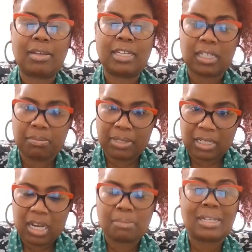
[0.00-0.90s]
it could
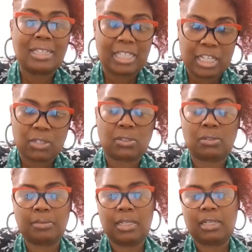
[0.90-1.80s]
become a
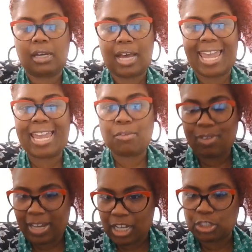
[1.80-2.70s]
legal and
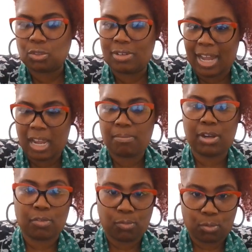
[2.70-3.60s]
financial
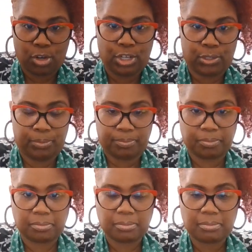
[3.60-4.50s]
nightmare for you.
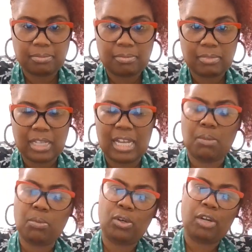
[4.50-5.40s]
And
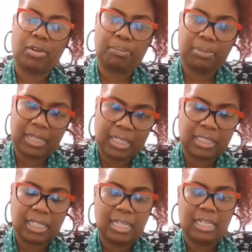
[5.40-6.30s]
I'm going to
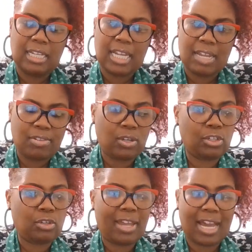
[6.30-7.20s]
repeat, even though
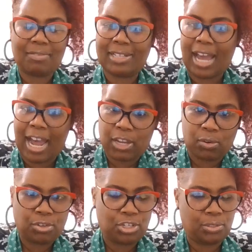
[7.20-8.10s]
you have an
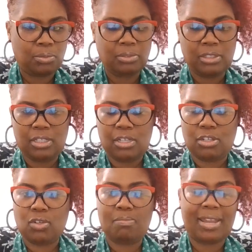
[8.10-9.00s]
IOU,
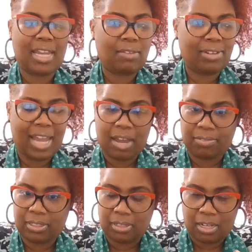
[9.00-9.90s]
you may even
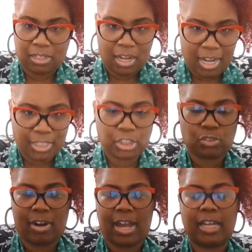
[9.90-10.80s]
have a
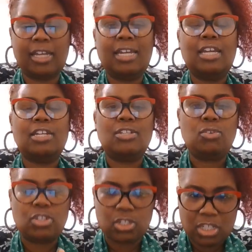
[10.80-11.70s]
contract,
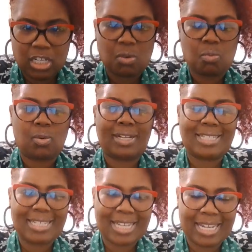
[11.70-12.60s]
you still want to
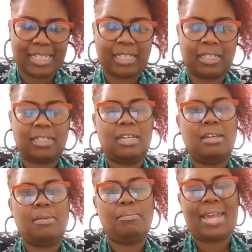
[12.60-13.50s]
take it
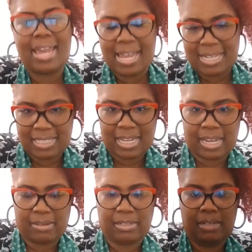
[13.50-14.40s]
past
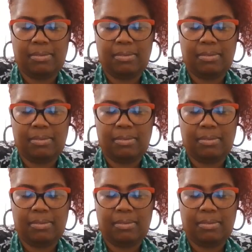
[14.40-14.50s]
that